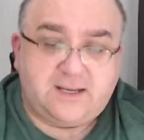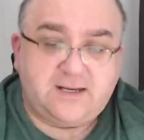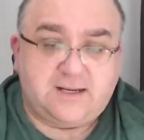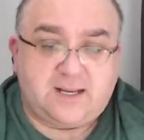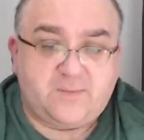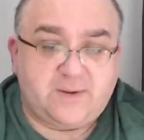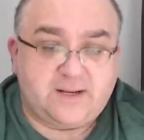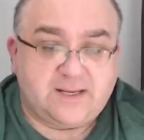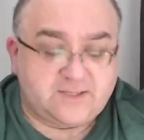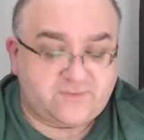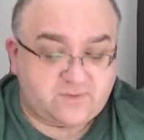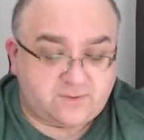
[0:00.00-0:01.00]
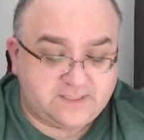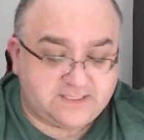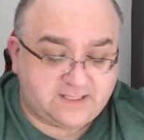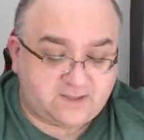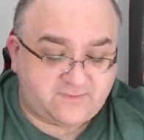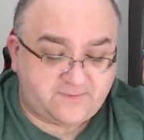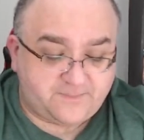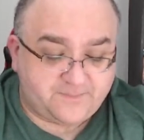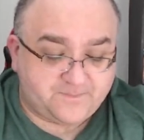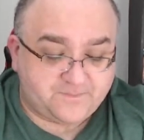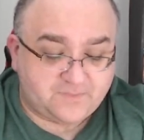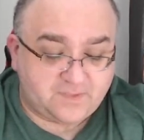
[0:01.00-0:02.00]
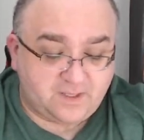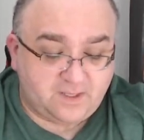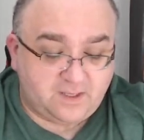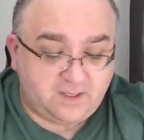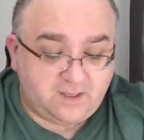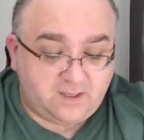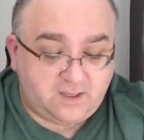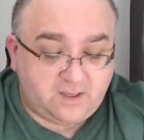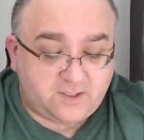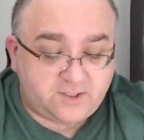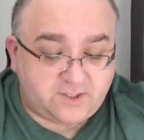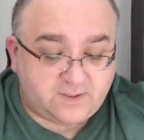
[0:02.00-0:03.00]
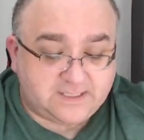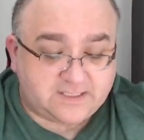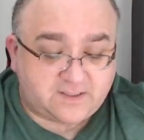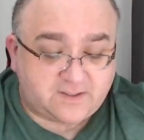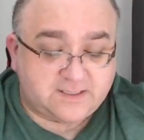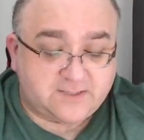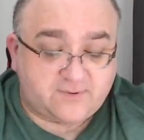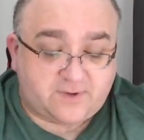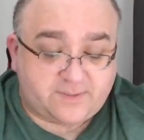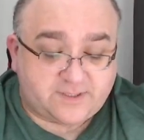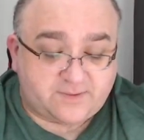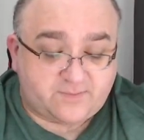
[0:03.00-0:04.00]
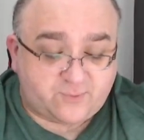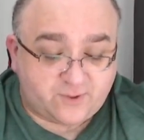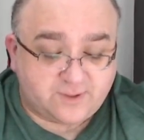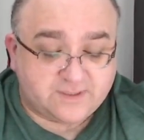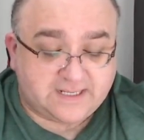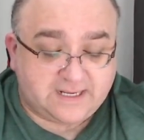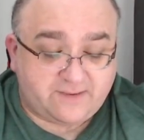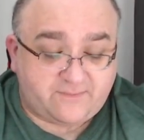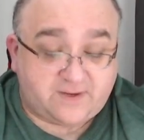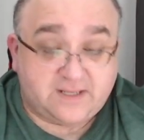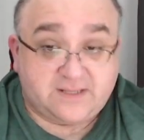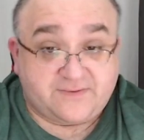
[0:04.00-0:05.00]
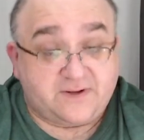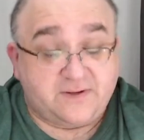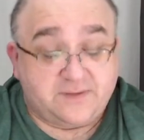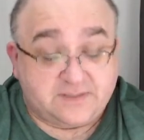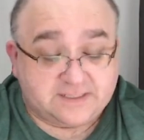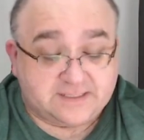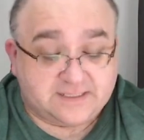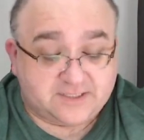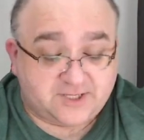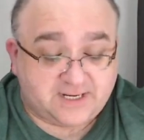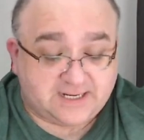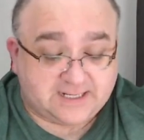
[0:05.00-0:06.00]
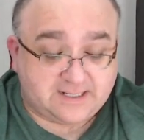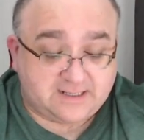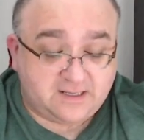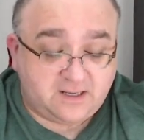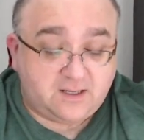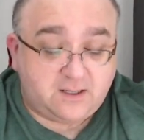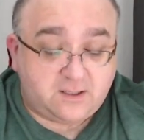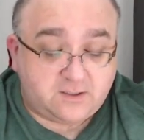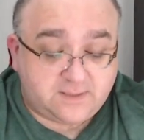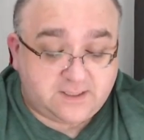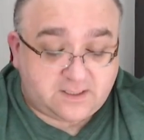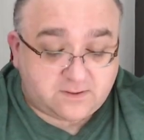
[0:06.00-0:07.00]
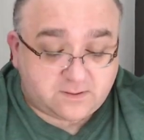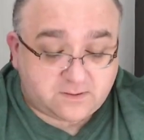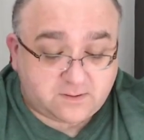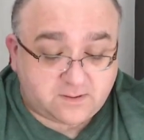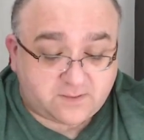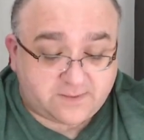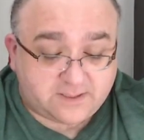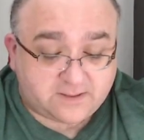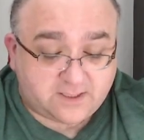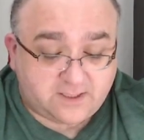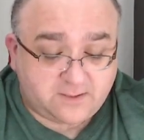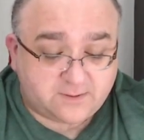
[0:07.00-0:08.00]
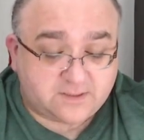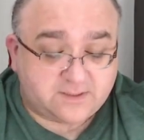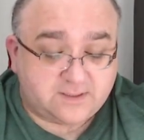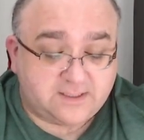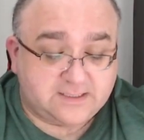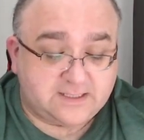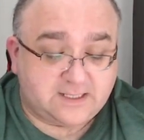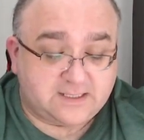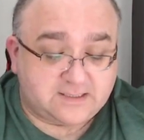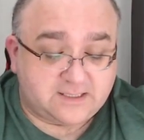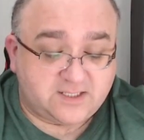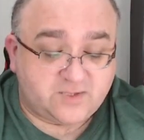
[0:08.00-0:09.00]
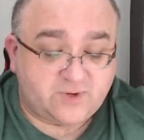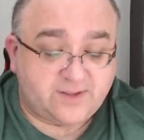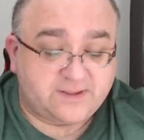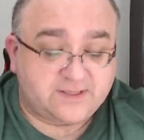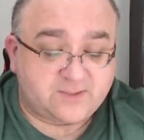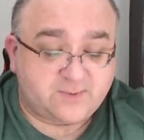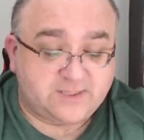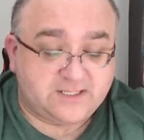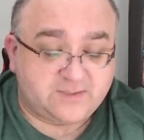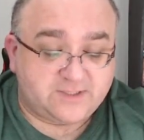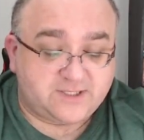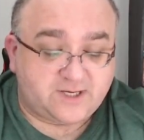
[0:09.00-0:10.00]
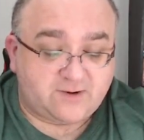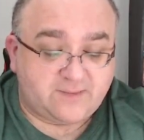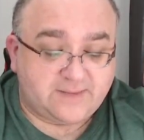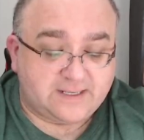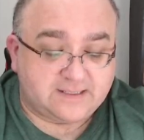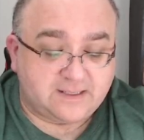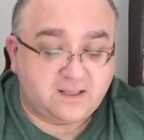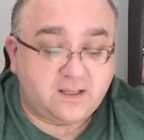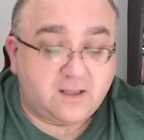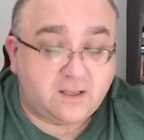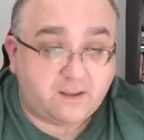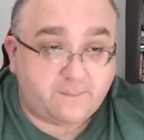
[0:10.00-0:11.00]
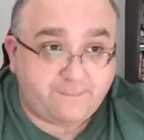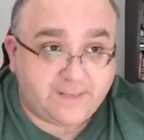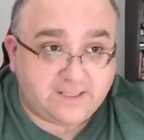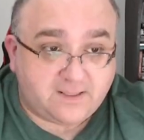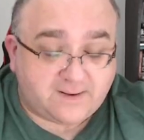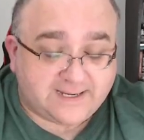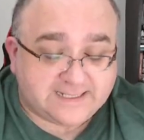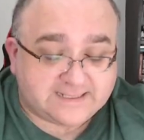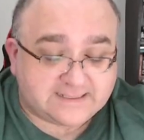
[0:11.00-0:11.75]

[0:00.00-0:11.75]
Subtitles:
aping his former self. Johnny slugs his ribs, bruising him by the phones in his jacket. We don't talk about codes, he says, and his breath is sweet with cherry mint. Midnight.